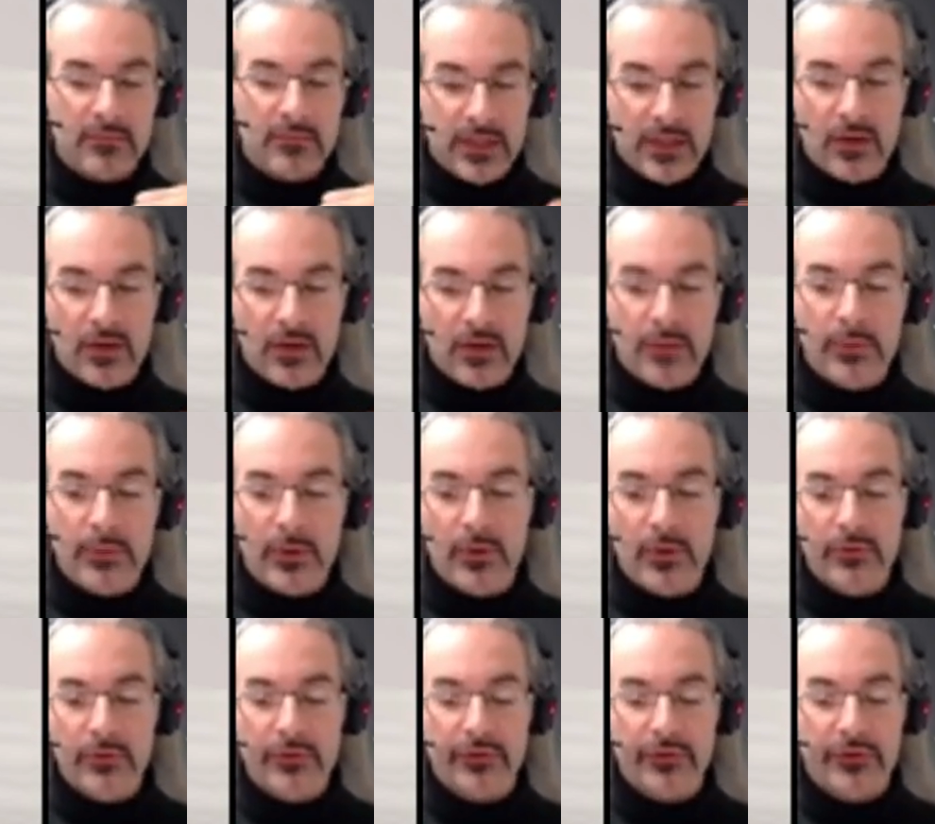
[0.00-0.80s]

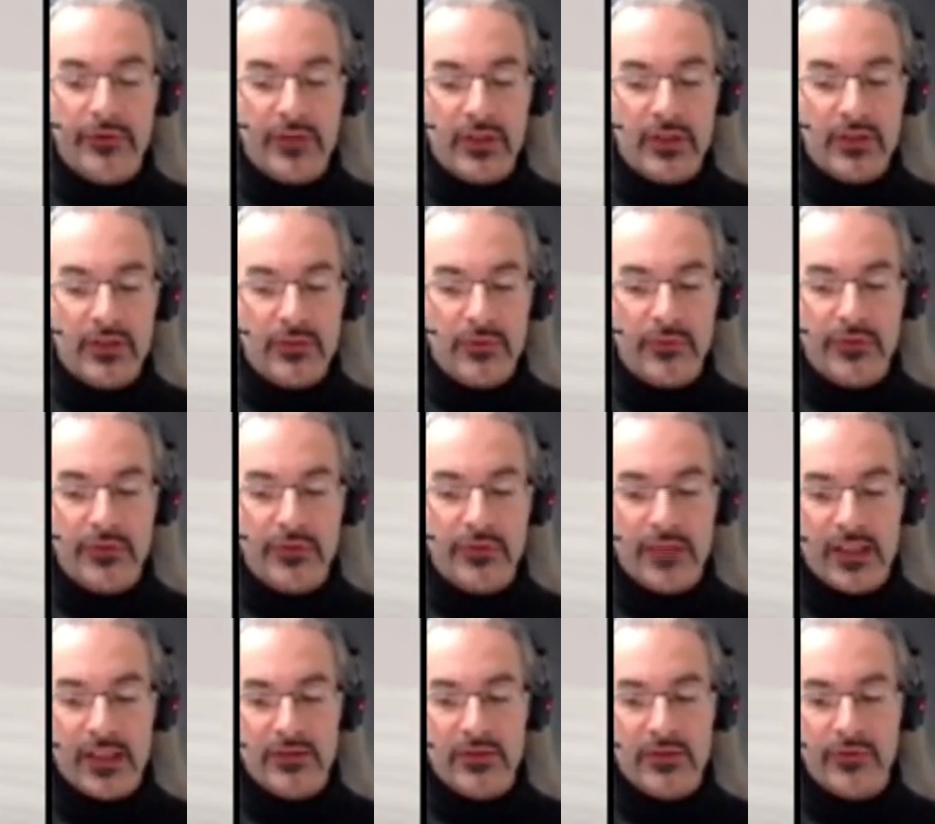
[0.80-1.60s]
decomposes into
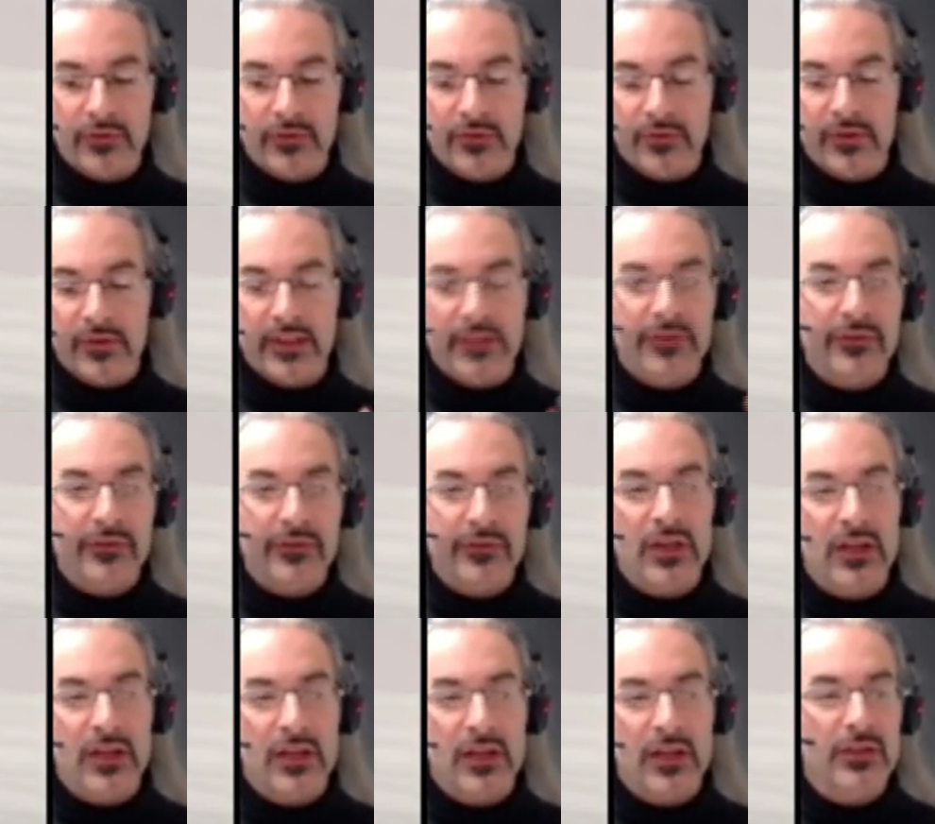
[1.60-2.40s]
sectors of fixed
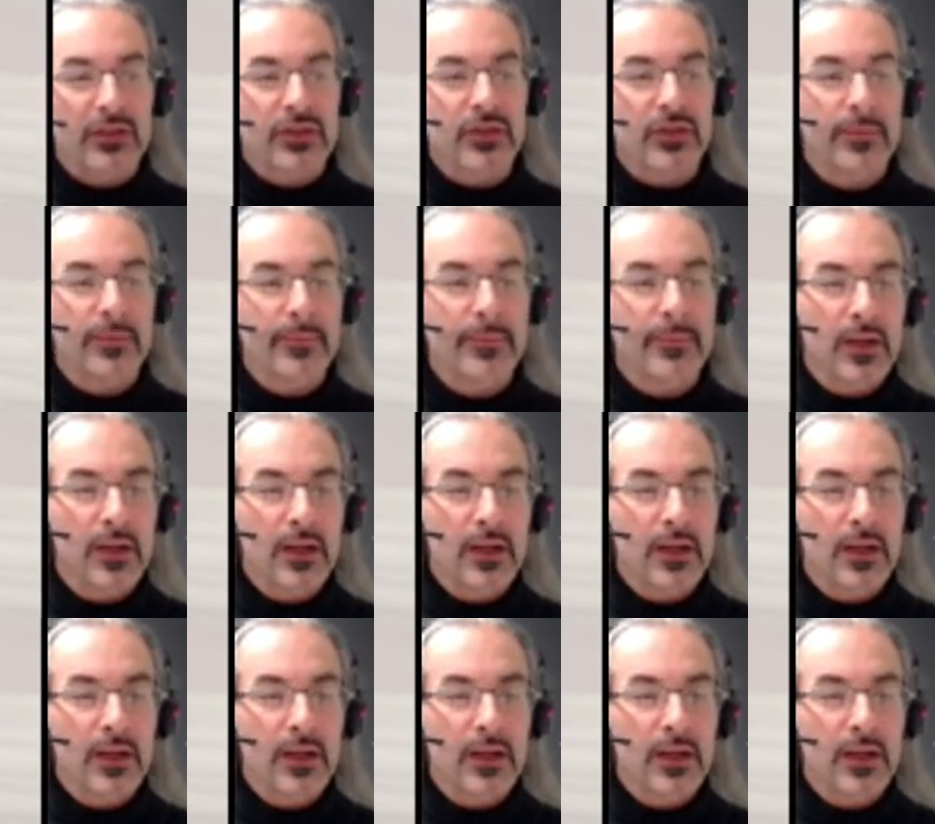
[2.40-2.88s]
charge,